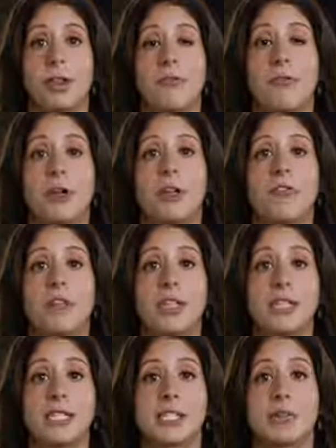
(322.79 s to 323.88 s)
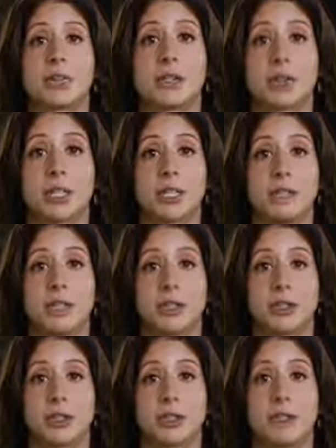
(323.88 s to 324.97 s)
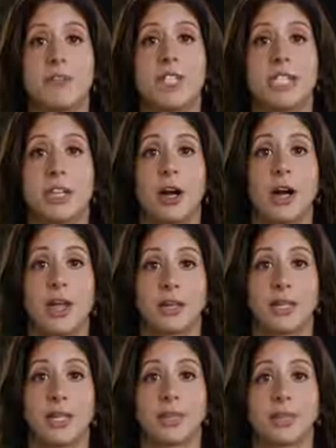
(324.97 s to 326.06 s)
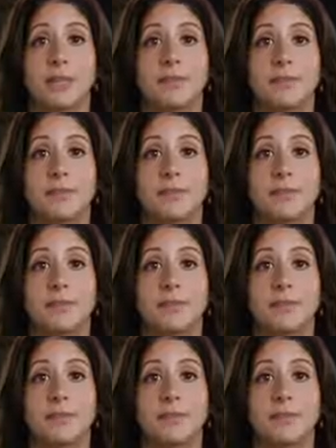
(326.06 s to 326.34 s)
For a full list of restricted features, visit our help center.